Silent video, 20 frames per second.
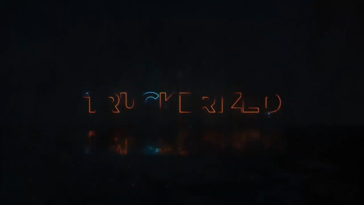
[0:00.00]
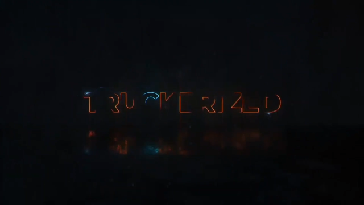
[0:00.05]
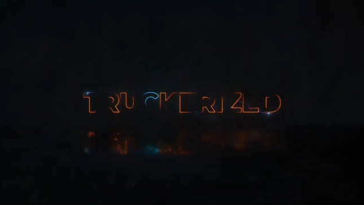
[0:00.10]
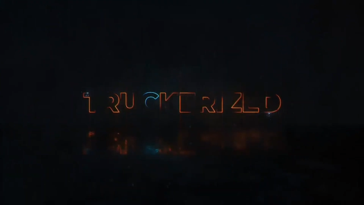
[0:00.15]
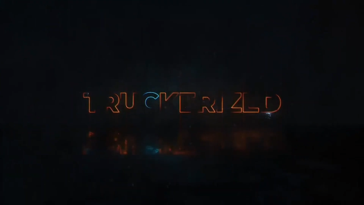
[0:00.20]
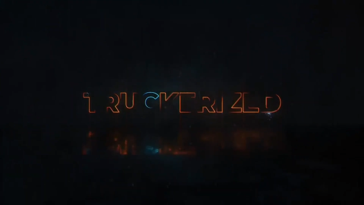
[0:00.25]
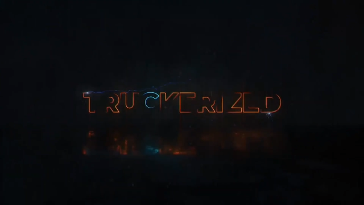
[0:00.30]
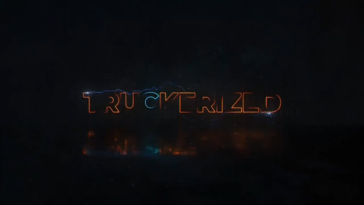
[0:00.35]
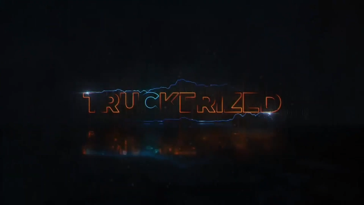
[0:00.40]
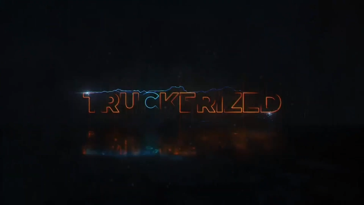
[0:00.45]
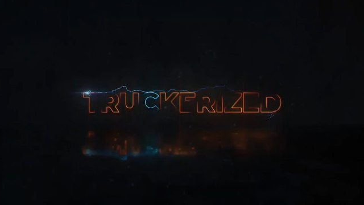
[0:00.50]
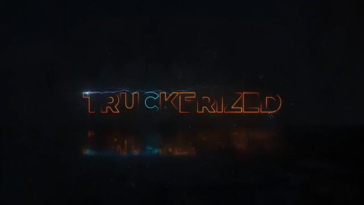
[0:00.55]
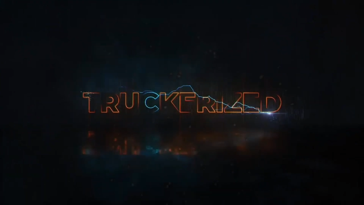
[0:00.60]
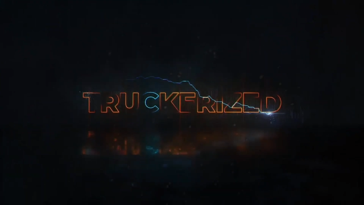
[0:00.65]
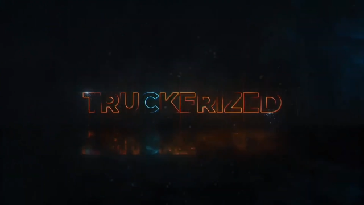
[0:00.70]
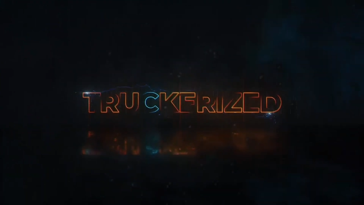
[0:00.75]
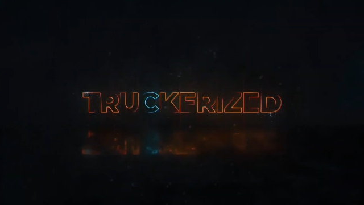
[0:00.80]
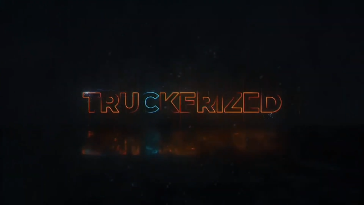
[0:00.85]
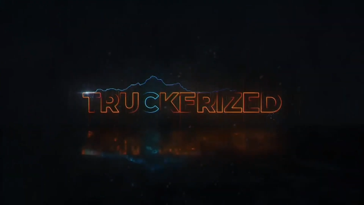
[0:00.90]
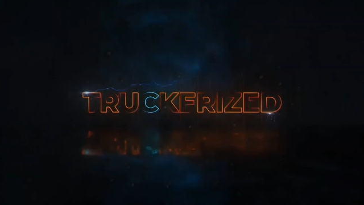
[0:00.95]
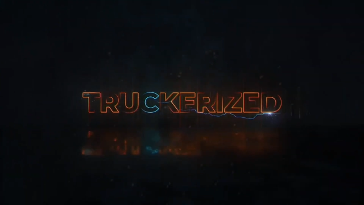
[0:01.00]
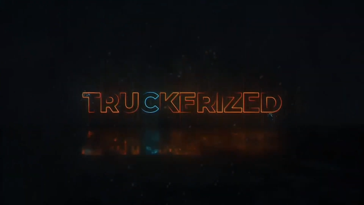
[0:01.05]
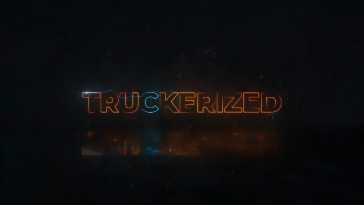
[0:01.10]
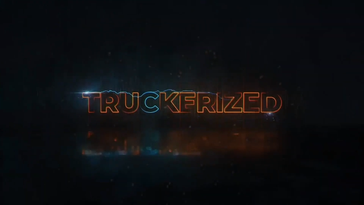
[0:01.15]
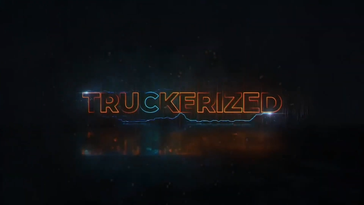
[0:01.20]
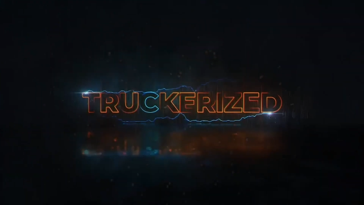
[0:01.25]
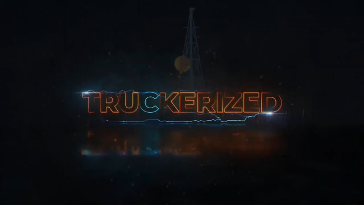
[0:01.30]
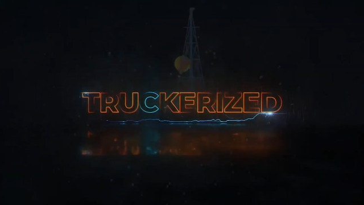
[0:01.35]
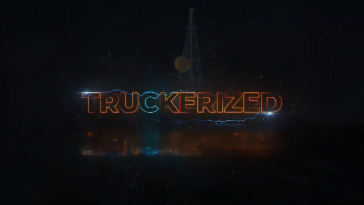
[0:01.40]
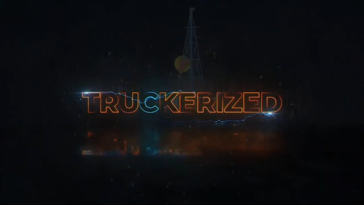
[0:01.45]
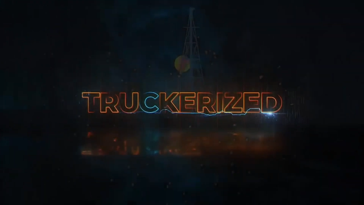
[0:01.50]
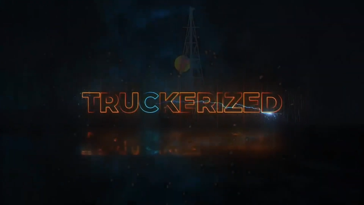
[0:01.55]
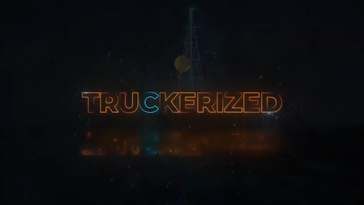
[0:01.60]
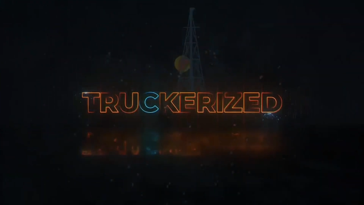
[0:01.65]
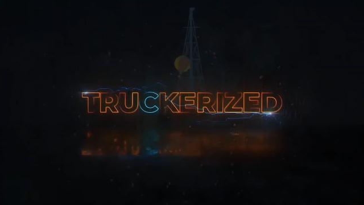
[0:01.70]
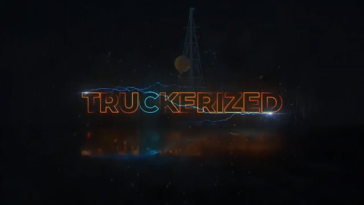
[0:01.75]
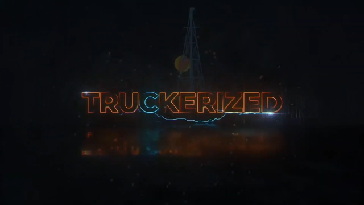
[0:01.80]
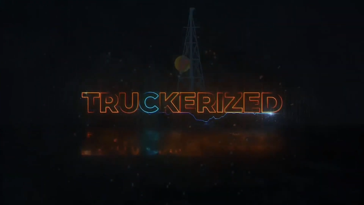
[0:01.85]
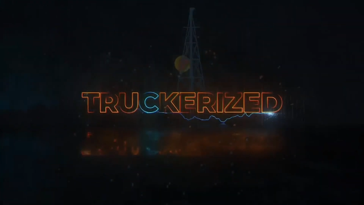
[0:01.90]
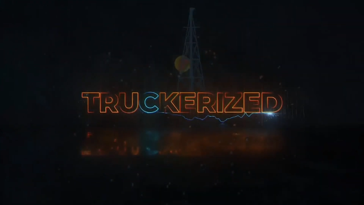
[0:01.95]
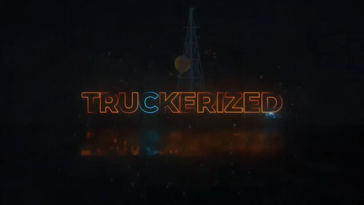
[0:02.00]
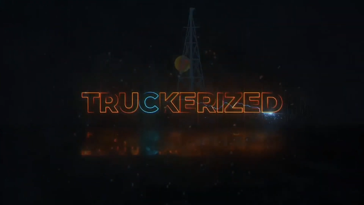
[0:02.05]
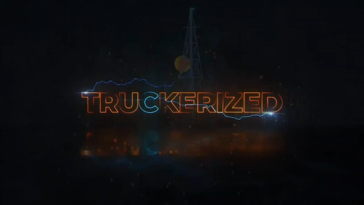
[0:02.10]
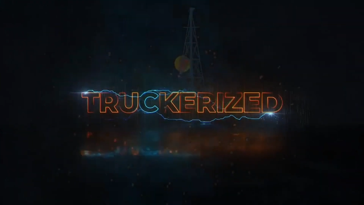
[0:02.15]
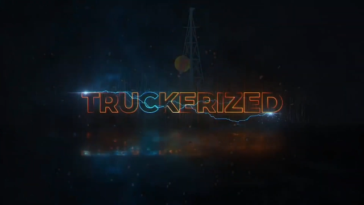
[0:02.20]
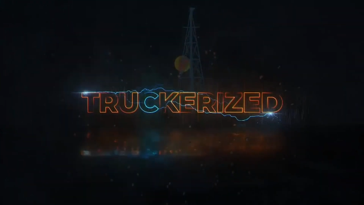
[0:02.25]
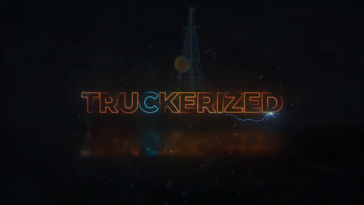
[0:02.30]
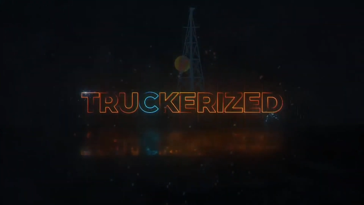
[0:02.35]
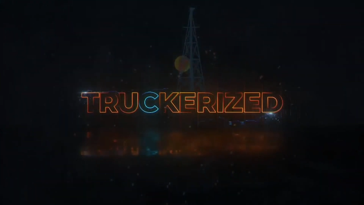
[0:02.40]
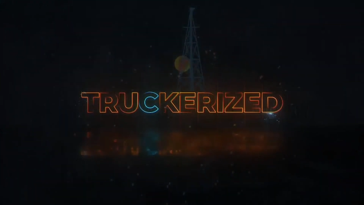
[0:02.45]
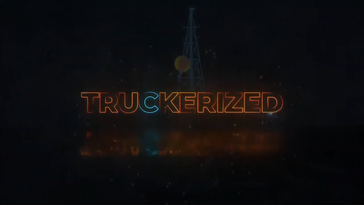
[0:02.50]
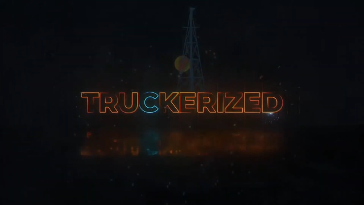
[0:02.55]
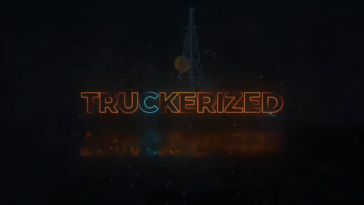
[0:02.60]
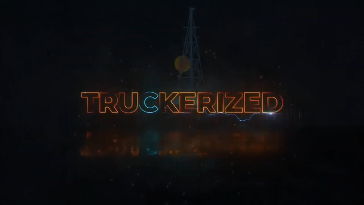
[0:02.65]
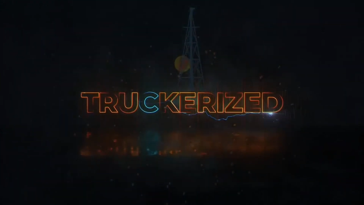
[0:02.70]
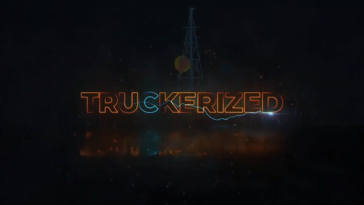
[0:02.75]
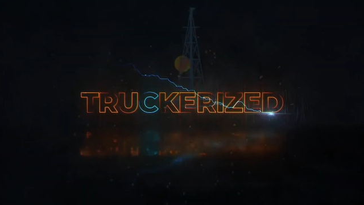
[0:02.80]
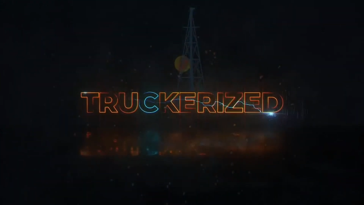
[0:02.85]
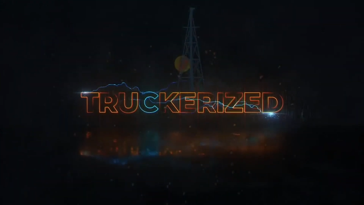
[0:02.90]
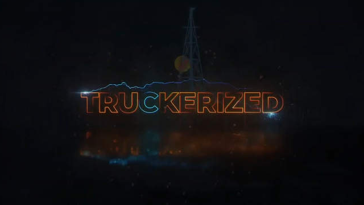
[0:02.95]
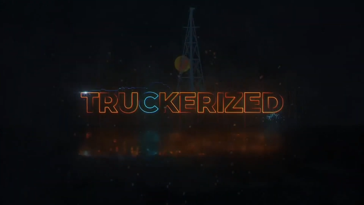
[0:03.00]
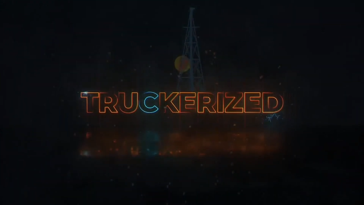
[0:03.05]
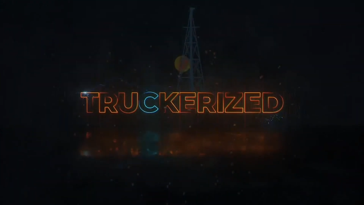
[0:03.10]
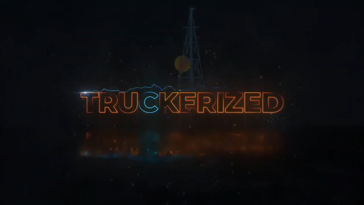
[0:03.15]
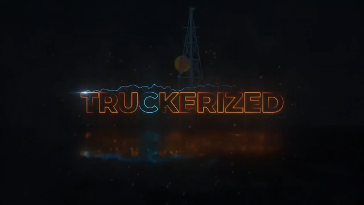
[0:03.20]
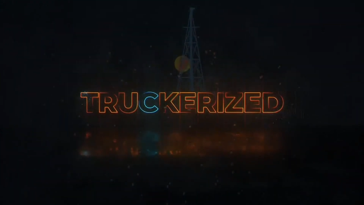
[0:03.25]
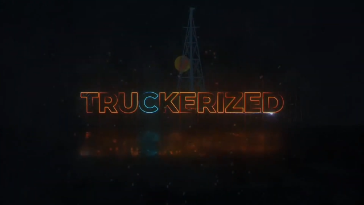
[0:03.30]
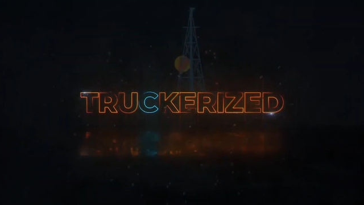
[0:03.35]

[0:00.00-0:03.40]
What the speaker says: Nobody's mouth can be seen.